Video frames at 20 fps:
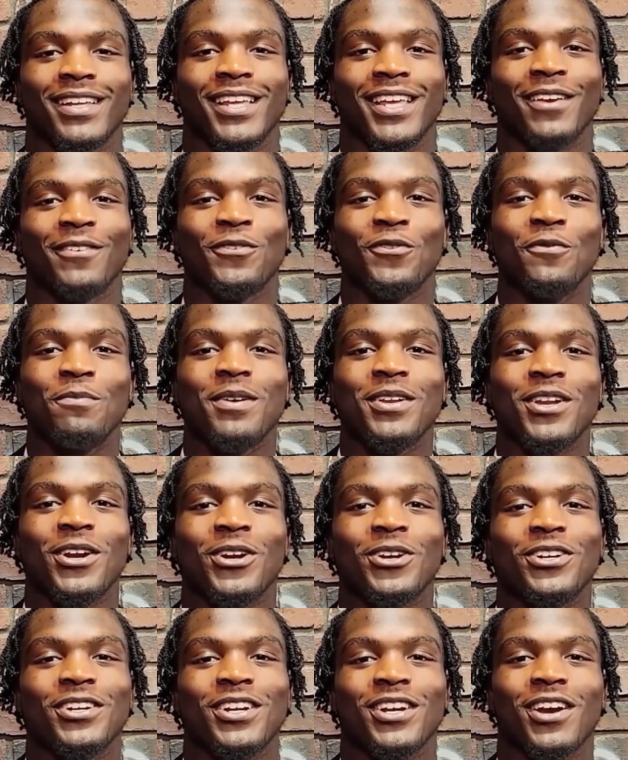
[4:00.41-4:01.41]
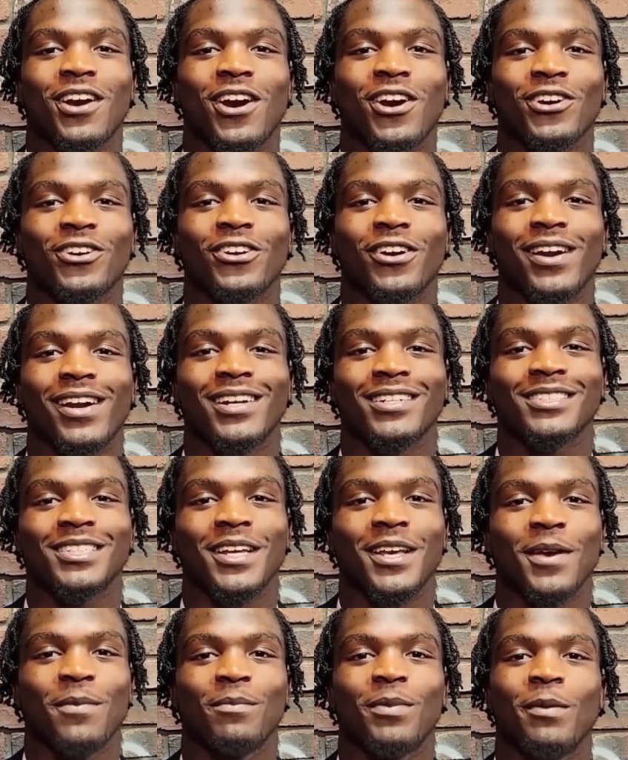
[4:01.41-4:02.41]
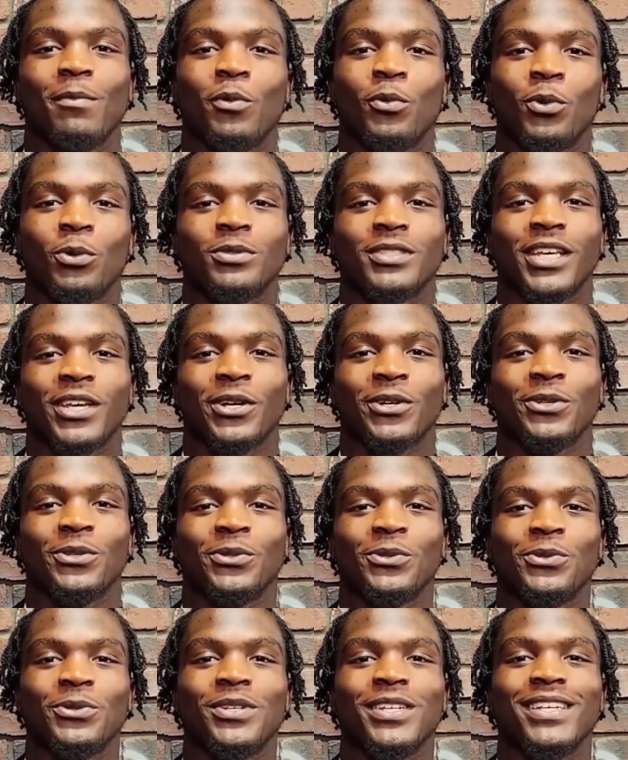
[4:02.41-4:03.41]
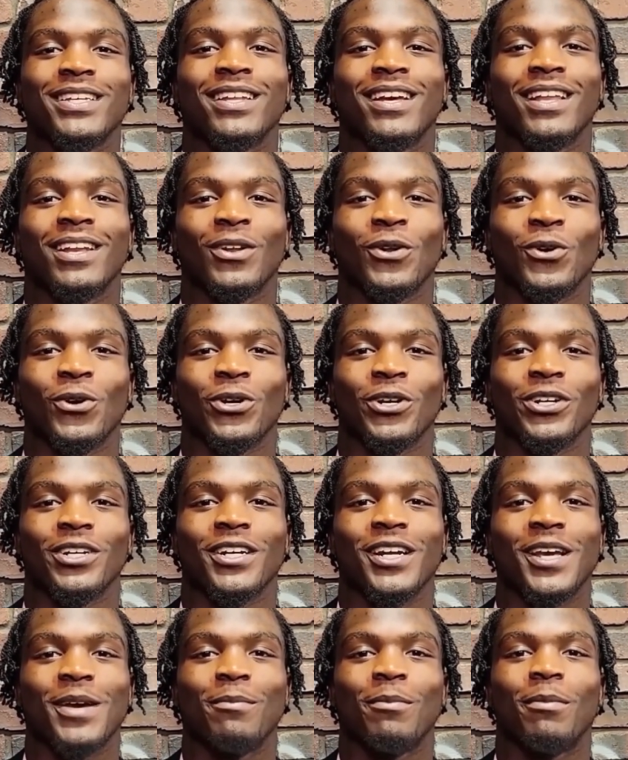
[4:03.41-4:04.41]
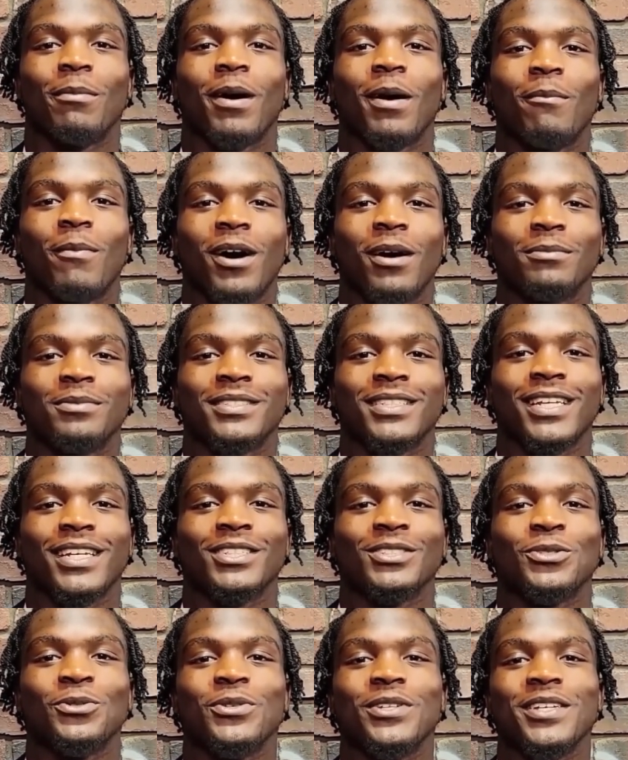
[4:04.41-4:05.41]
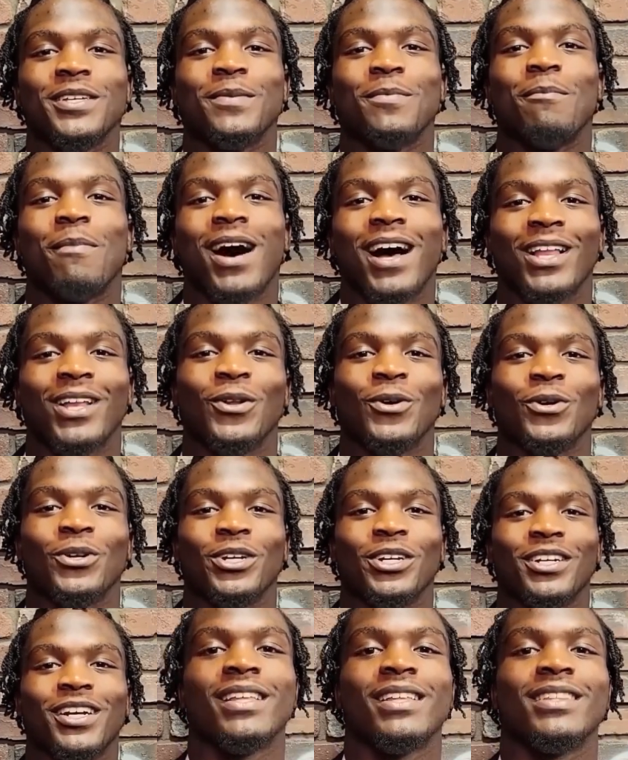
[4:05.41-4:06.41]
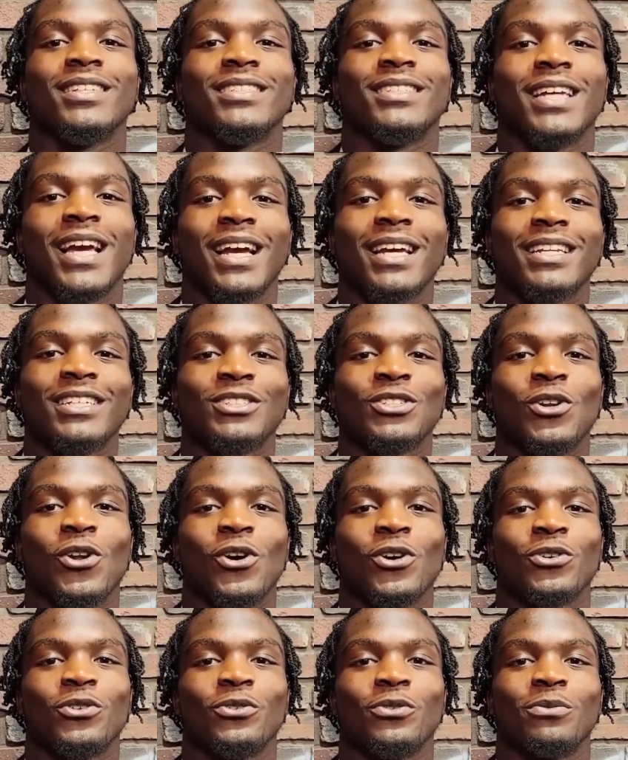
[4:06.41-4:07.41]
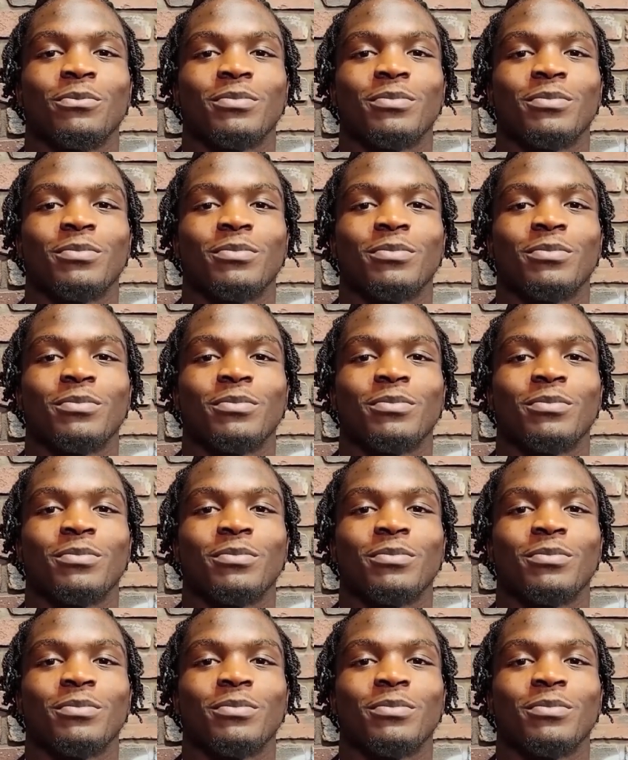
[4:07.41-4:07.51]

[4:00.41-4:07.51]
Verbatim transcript: If you've been hurt in a car crash, people will tell you you need a lawyer. My mom says you need my lawyer the Jack Litch Law Group.